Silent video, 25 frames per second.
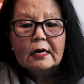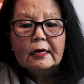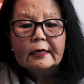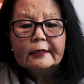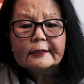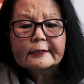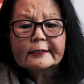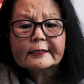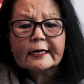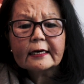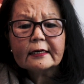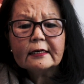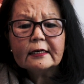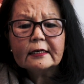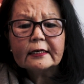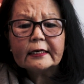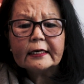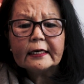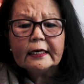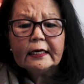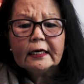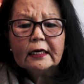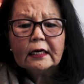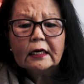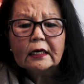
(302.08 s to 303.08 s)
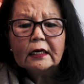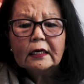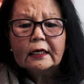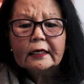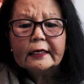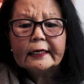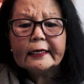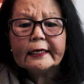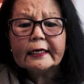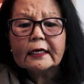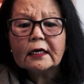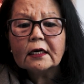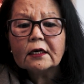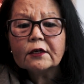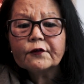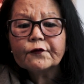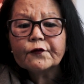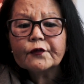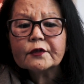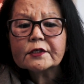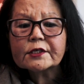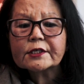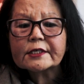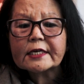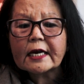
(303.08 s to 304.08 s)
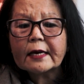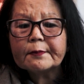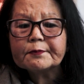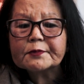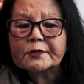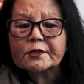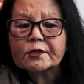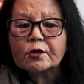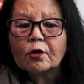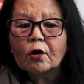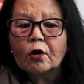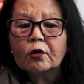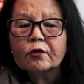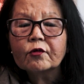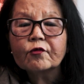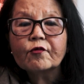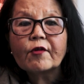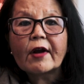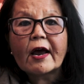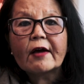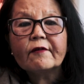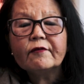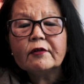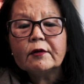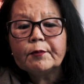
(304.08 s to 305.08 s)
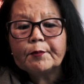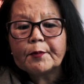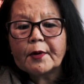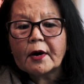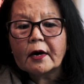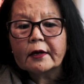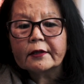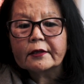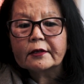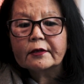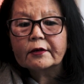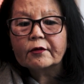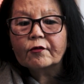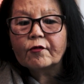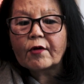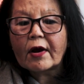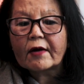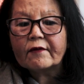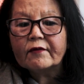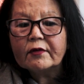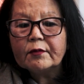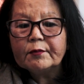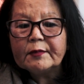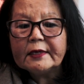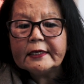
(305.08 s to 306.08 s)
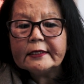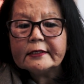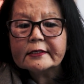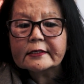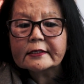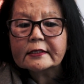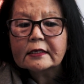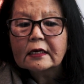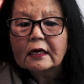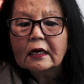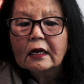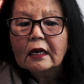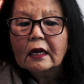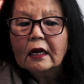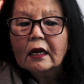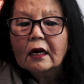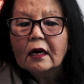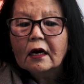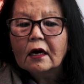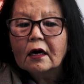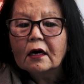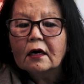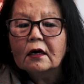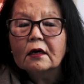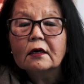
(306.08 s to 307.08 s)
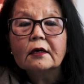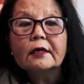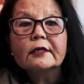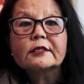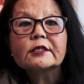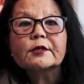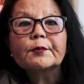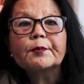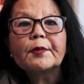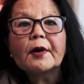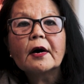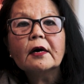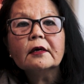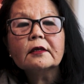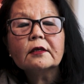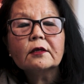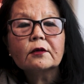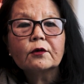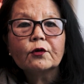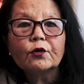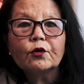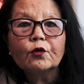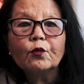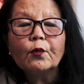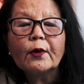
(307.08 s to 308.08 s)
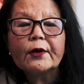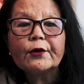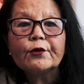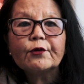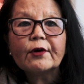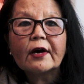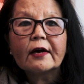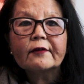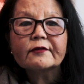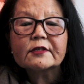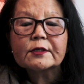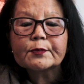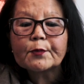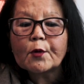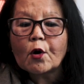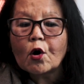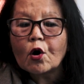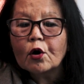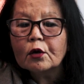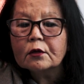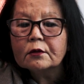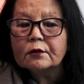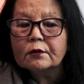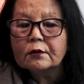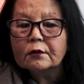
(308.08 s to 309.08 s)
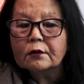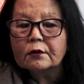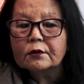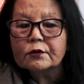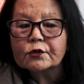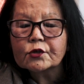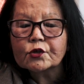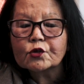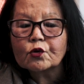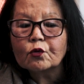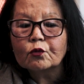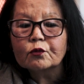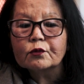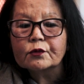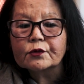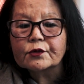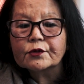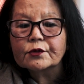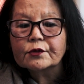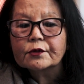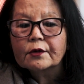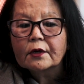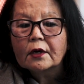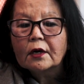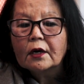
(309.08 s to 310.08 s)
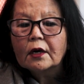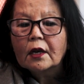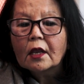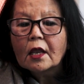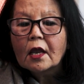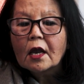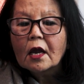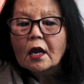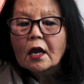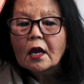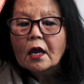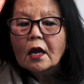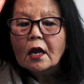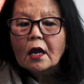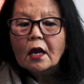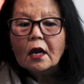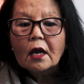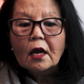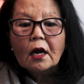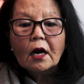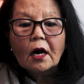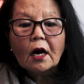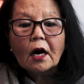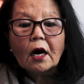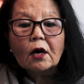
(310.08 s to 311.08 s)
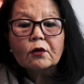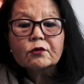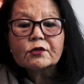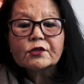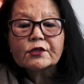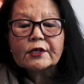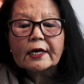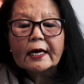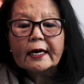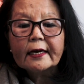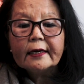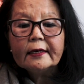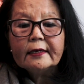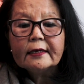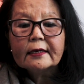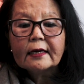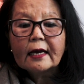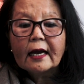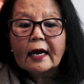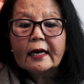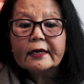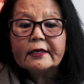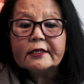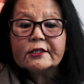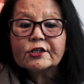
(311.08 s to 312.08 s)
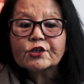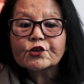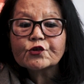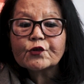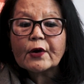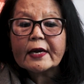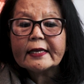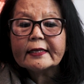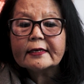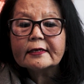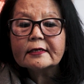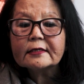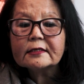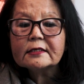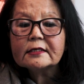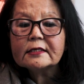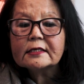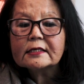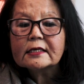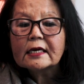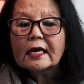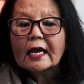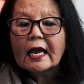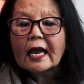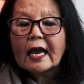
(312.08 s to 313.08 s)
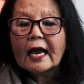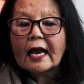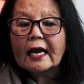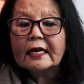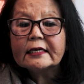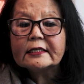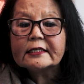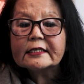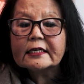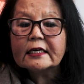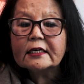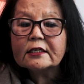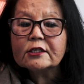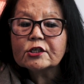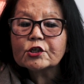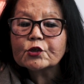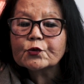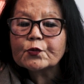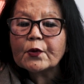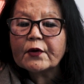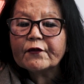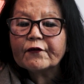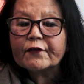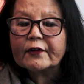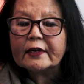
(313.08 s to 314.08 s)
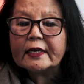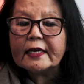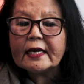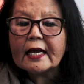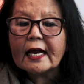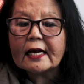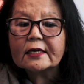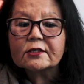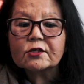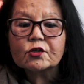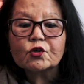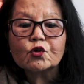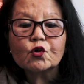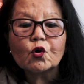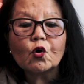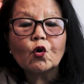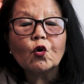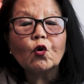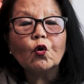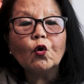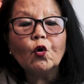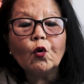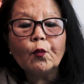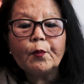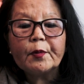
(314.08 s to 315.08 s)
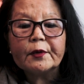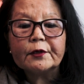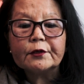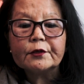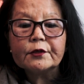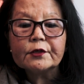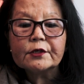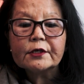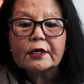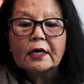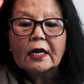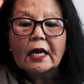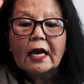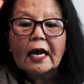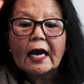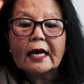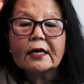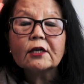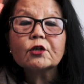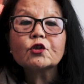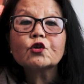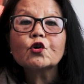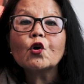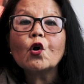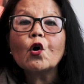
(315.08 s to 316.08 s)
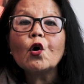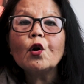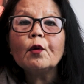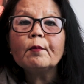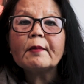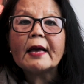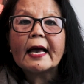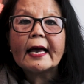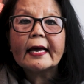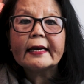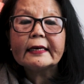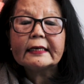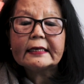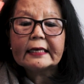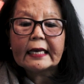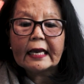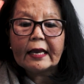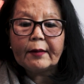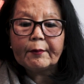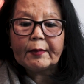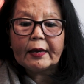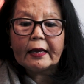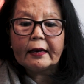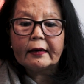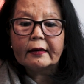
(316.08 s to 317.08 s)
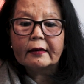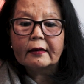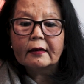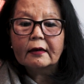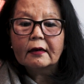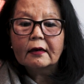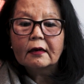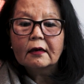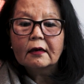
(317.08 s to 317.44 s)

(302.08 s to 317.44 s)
Suddenly, he heard footsteps on the gravel path. Gravel means it's a path, where you have small stones outside, and he straightened and turned swiftly as the door opened and a tall man came in.